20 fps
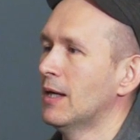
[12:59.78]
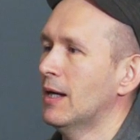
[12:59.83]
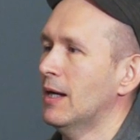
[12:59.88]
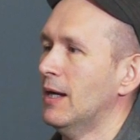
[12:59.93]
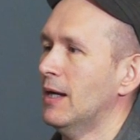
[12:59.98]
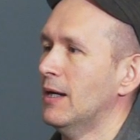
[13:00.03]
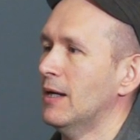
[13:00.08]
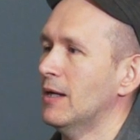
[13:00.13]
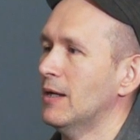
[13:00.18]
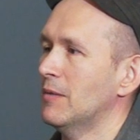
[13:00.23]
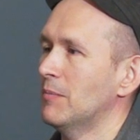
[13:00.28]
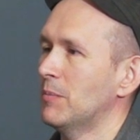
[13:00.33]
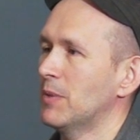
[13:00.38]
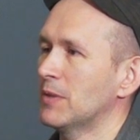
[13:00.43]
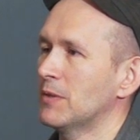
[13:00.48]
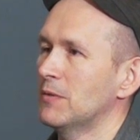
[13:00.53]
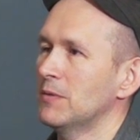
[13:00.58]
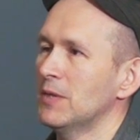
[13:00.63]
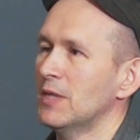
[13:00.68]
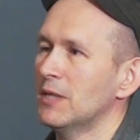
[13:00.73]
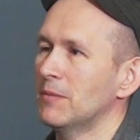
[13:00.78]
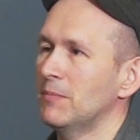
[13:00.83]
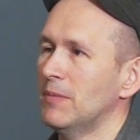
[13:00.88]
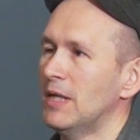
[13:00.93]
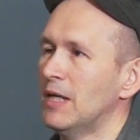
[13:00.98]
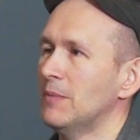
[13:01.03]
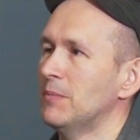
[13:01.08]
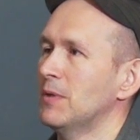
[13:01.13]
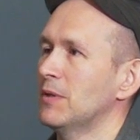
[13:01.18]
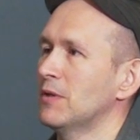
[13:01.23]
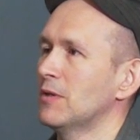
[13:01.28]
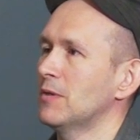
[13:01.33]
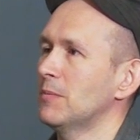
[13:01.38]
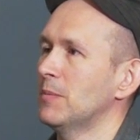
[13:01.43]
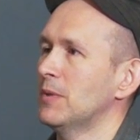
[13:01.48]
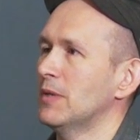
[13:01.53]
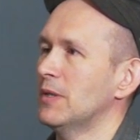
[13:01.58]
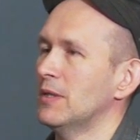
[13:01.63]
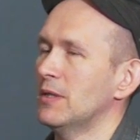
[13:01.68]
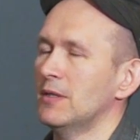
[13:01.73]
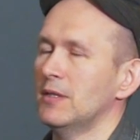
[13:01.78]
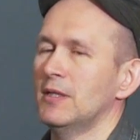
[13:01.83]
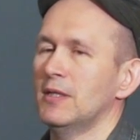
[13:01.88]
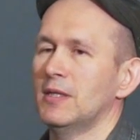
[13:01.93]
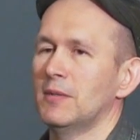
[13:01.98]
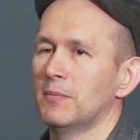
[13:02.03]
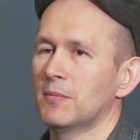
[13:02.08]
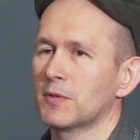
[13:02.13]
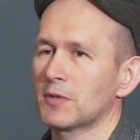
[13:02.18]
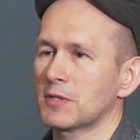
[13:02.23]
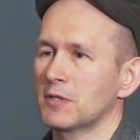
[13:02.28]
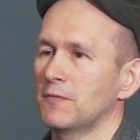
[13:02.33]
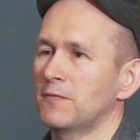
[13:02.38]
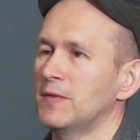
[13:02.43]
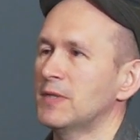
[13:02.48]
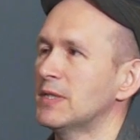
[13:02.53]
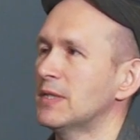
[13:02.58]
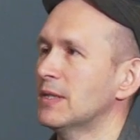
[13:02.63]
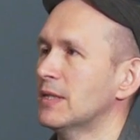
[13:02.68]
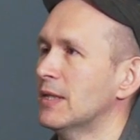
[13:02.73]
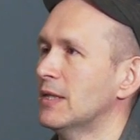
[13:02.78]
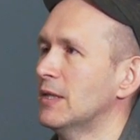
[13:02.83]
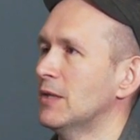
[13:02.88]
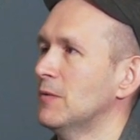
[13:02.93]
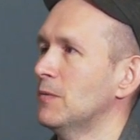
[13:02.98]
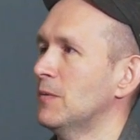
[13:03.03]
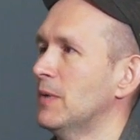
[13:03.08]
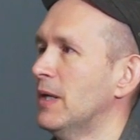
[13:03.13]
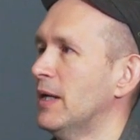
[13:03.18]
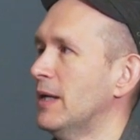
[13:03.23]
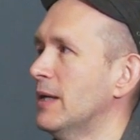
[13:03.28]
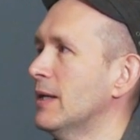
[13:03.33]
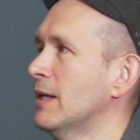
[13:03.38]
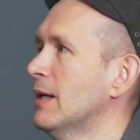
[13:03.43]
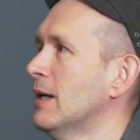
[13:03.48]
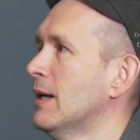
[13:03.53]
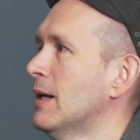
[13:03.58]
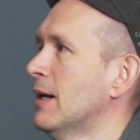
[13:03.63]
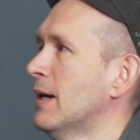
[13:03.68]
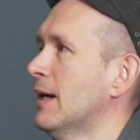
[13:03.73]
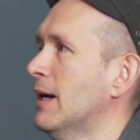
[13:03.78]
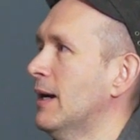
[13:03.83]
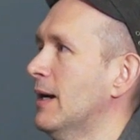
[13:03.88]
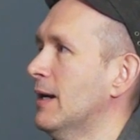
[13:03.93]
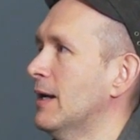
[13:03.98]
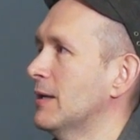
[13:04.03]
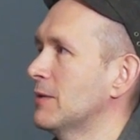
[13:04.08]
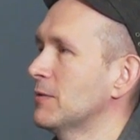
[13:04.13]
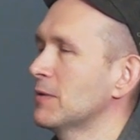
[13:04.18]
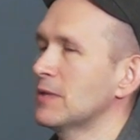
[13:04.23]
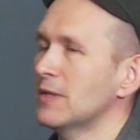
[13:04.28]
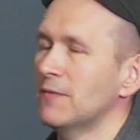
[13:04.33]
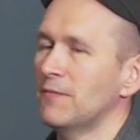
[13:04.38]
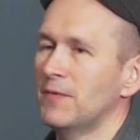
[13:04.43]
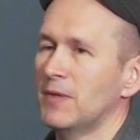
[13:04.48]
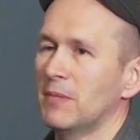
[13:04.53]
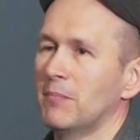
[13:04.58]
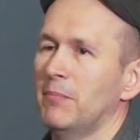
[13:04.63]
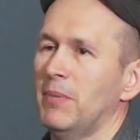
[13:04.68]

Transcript: but doing maybe a little bit in a more sophisticated way, do something